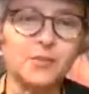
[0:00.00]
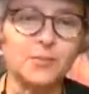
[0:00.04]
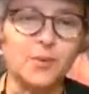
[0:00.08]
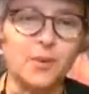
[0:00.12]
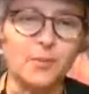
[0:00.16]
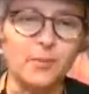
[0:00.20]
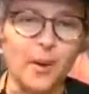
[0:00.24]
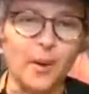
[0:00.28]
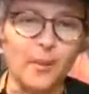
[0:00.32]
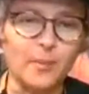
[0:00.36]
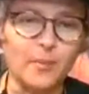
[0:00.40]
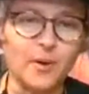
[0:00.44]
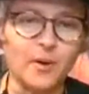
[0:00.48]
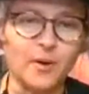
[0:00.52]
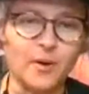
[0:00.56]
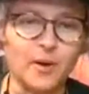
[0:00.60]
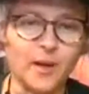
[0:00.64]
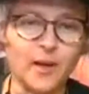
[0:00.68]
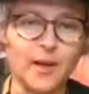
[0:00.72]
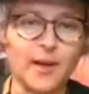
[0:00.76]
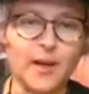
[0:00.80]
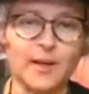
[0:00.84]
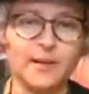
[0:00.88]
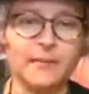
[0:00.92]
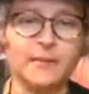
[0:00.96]
But I had
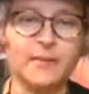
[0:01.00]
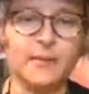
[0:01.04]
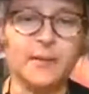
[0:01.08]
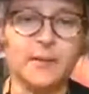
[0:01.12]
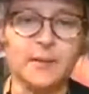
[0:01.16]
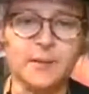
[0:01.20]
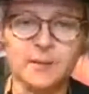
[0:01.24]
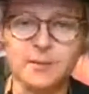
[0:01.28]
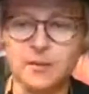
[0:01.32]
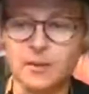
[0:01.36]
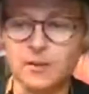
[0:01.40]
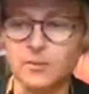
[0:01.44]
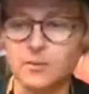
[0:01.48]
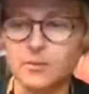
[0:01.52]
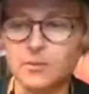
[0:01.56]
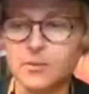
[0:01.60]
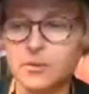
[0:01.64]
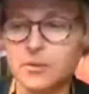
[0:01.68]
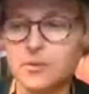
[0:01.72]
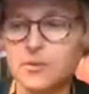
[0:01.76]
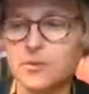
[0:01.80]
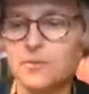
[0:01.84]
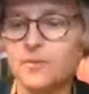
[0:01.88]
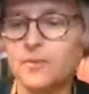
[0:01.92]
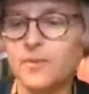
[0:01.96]
just remembered I
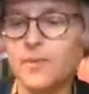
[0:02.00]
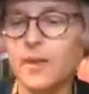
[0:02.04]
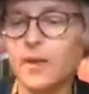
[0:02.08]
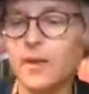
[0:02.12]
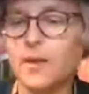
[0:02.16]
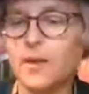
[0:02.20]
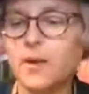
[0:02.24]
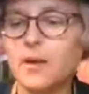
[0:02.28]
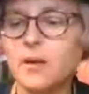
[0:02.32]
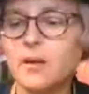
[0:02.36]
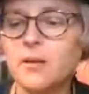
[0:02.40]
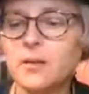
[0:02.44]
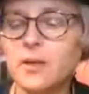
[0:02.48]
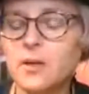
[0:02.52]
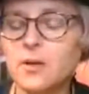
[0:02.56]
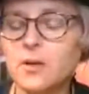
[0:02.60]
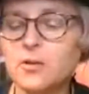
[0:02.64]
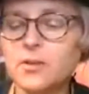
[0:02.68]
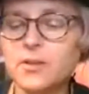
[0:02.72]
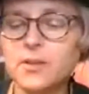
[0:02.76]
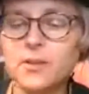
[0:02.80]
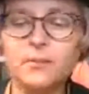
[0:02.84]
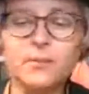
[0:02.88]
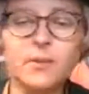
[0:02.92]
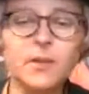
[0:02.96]
had these
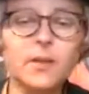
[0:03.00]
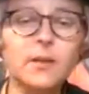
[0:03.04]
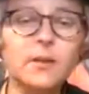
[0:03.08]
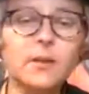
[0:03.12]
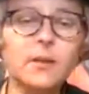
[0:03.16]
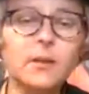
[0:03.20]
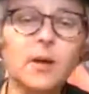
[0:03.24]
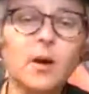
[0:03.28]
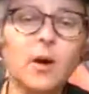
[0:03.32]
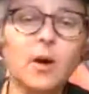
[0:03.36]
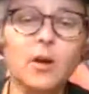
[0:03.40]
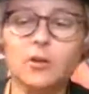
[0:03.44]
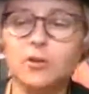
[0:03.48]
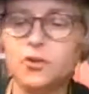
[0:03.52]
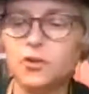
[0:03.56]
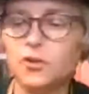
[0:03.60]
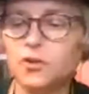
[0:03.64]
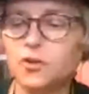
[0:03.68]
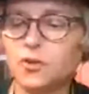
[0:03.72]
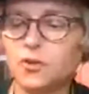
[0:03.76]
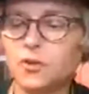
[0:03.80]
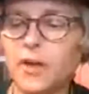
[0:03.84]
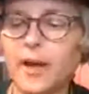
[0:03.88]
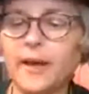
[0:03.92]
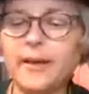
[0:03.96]
notes. There's
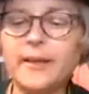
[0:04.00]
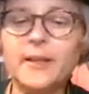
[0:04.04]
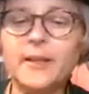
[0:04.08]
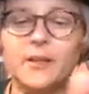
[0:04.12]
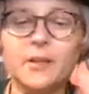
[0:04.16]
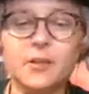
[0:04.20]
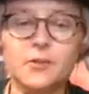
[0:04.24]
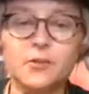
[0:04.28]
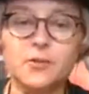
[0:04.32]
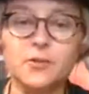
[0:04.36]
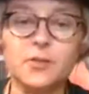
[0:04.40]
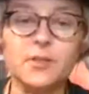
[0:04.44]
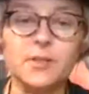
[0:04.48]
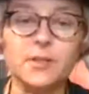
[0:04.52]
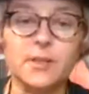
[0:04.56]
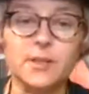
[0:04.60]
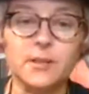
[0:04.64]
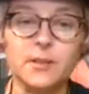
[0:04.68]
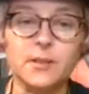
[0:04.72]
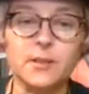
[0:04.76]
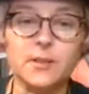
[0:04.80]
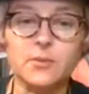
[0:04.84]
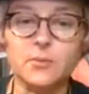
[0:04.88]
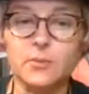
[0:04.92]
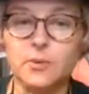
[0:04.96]
something called,
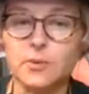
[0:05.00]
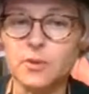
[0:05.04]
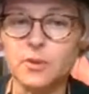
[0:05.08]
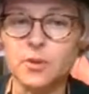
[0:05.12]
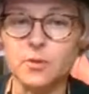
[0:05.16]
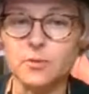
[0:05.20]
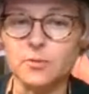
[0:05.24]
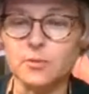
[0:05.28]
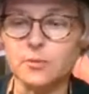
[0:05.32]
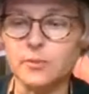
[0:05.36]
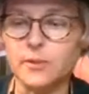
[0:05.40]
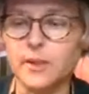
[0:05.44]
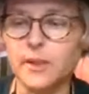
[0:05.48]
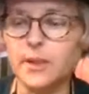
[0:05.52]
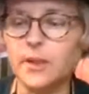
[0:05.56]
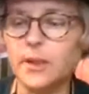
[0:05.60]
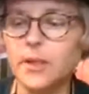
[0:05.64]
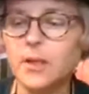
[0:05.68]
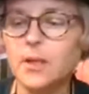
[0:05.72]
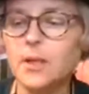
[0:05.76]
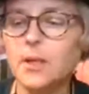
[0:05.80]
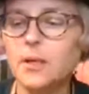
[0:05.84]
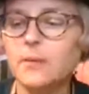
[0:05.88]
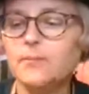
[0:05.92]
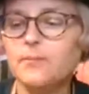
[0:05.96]
I can understand this
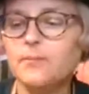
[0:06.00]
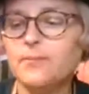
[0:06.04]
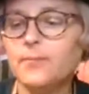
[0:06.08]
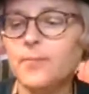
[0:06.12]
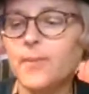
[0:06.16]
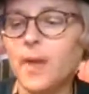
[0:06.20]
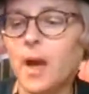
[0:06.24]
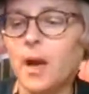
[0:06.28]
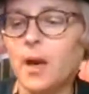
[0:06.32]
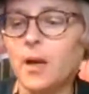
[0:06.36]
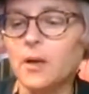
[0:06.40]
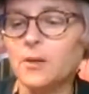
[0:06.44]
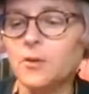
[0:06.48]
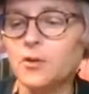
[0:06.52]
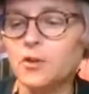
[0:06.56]
one totally.